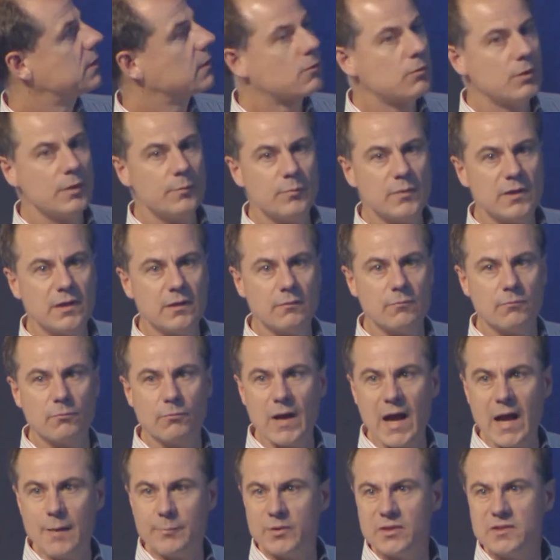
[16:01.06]
equipment,
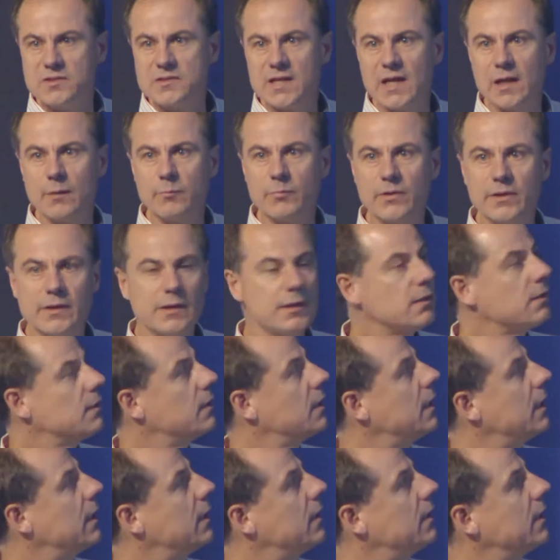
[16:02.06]
rapid
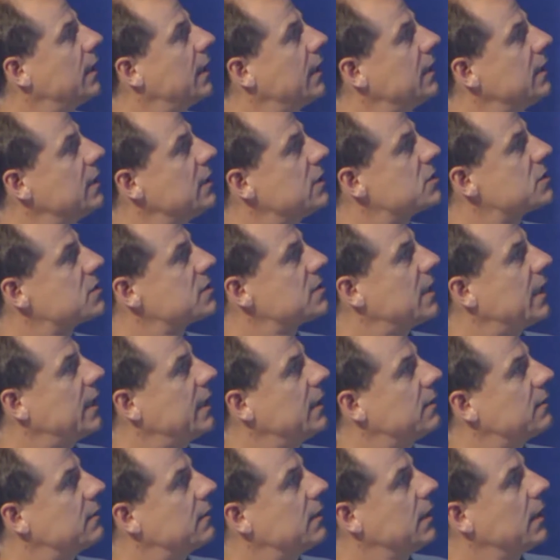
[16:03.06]
sampling at each
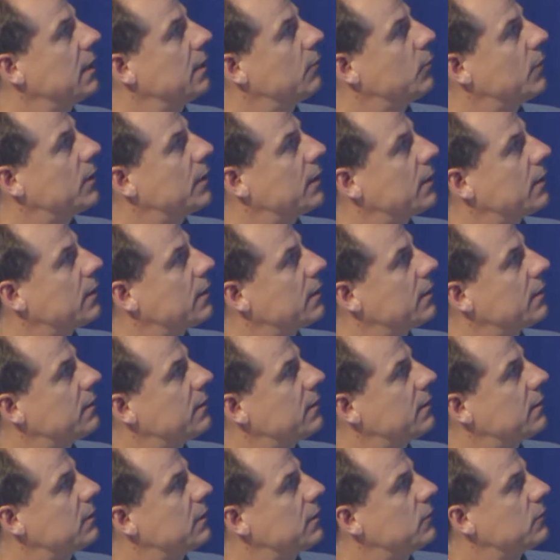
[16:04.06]
site, where
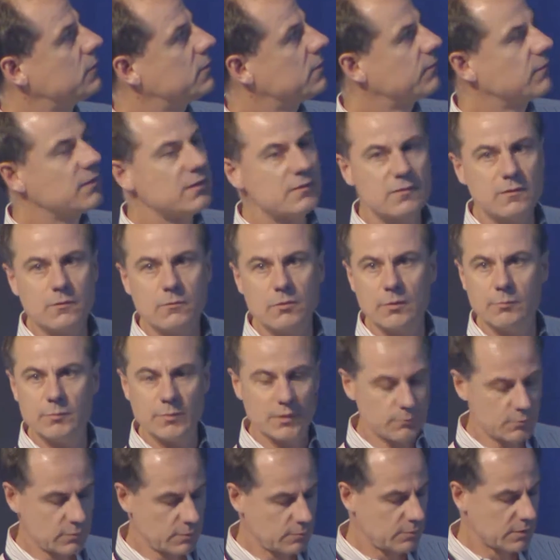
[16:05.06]
the use of this
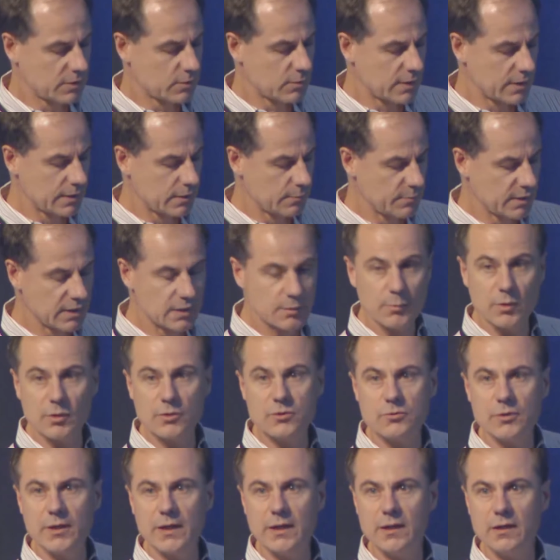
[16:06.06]
equipment would require minimal
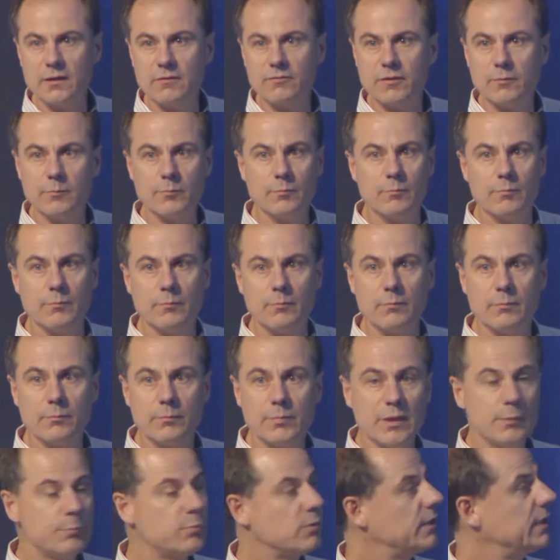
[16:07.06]
training from
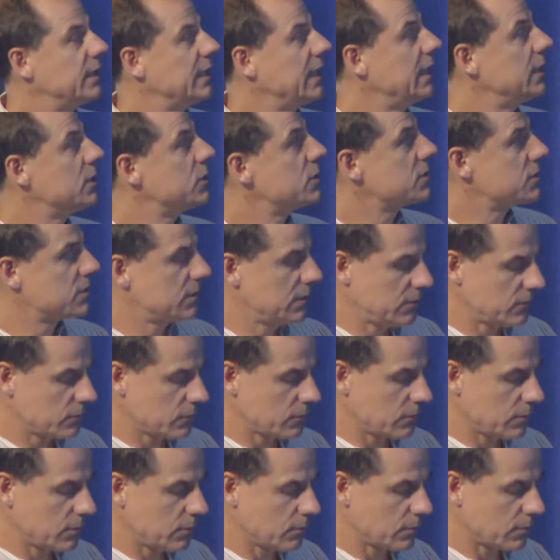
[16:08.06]
people in agencies
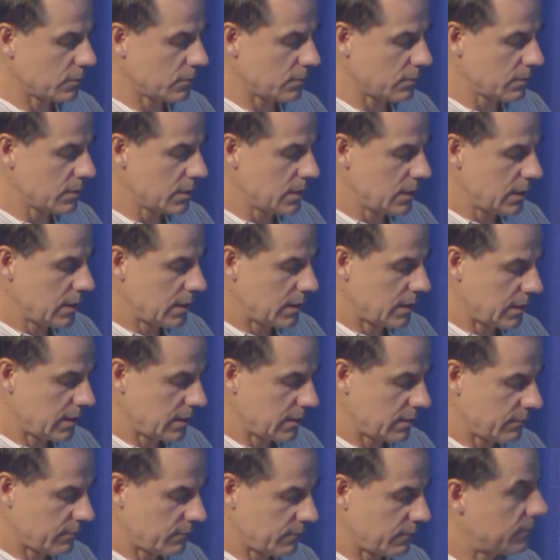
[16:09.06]
or local
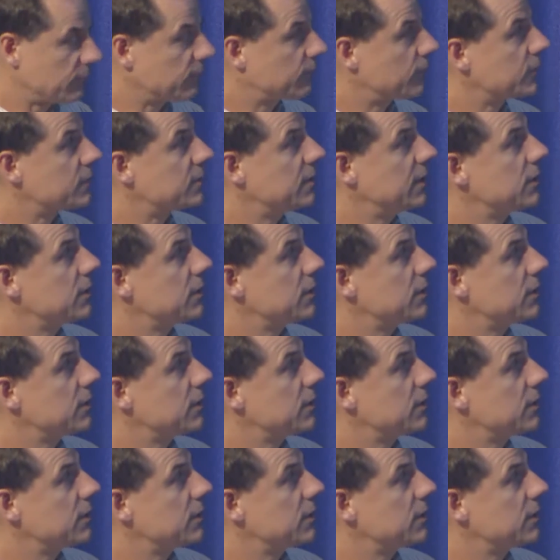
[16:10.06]
First